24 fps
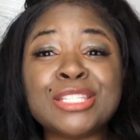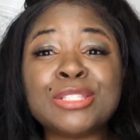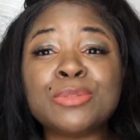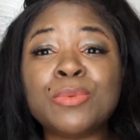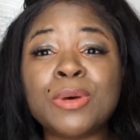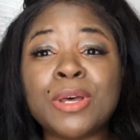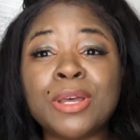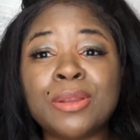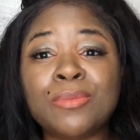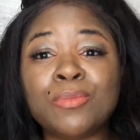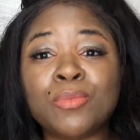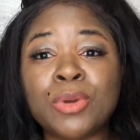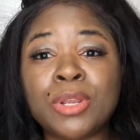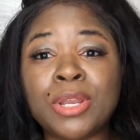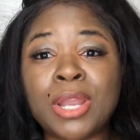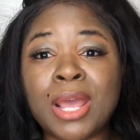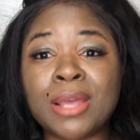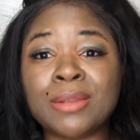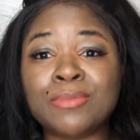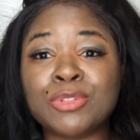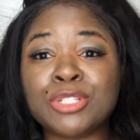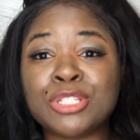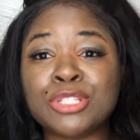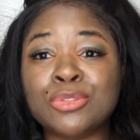I was doing
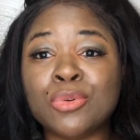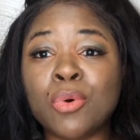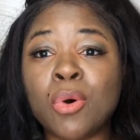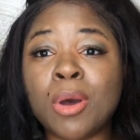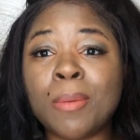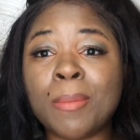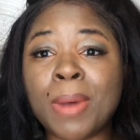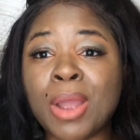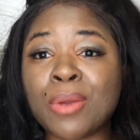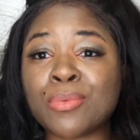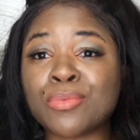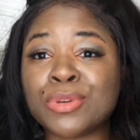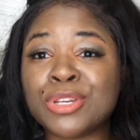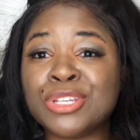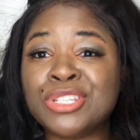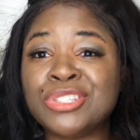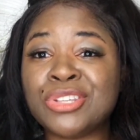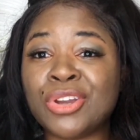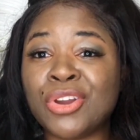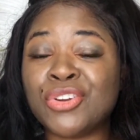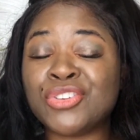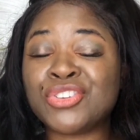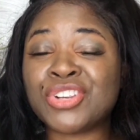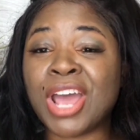my research, I
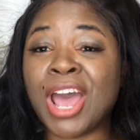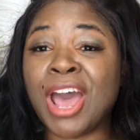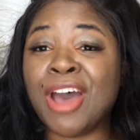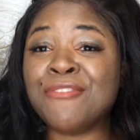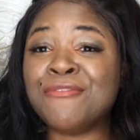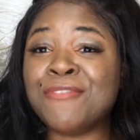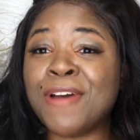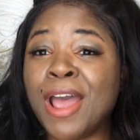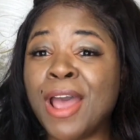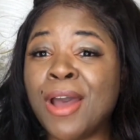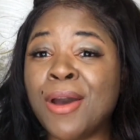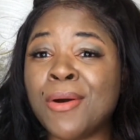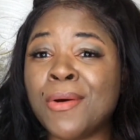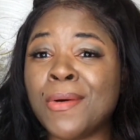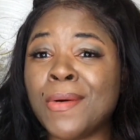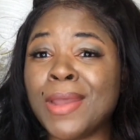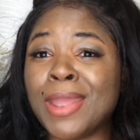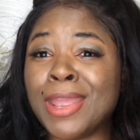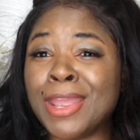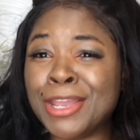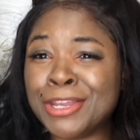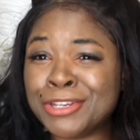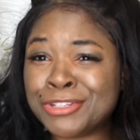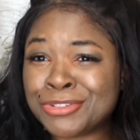found
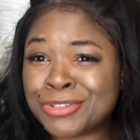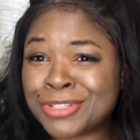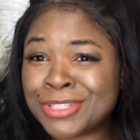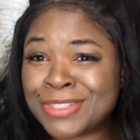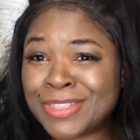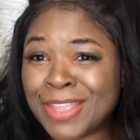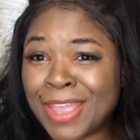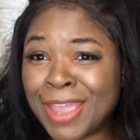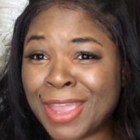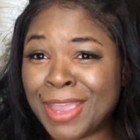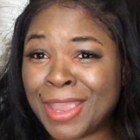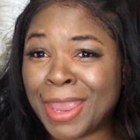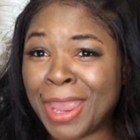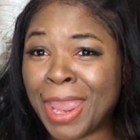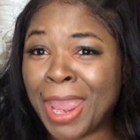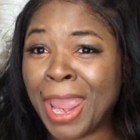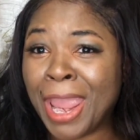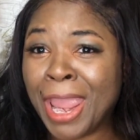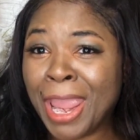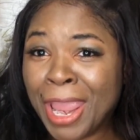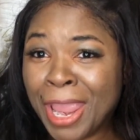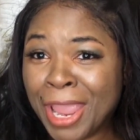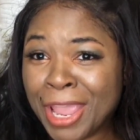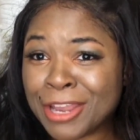interesting and
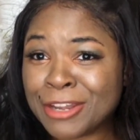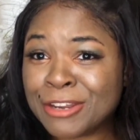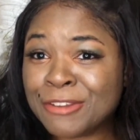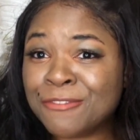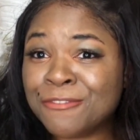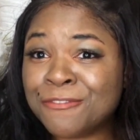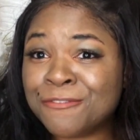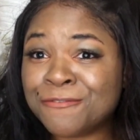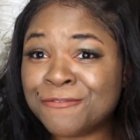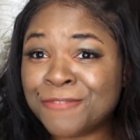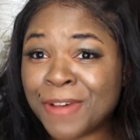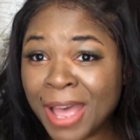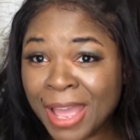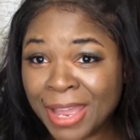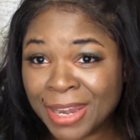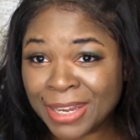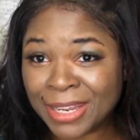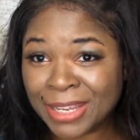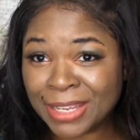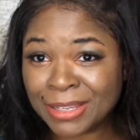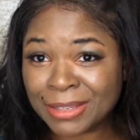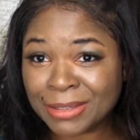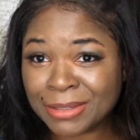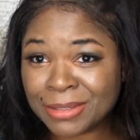funny.
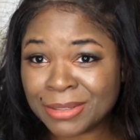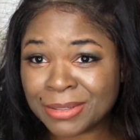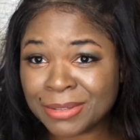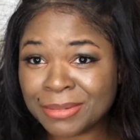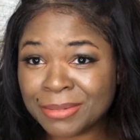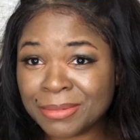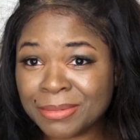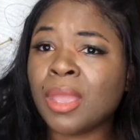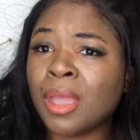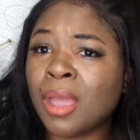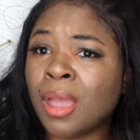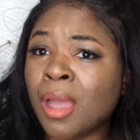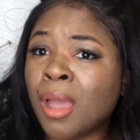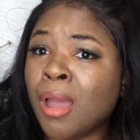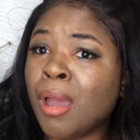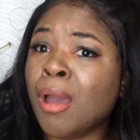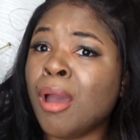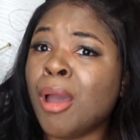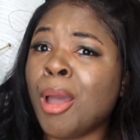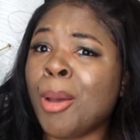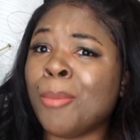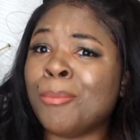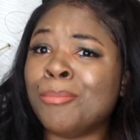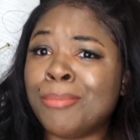My
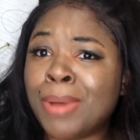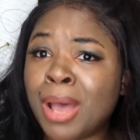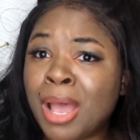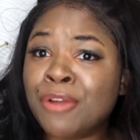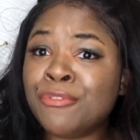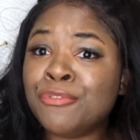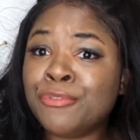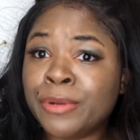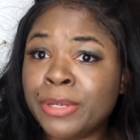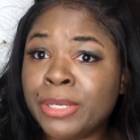friends,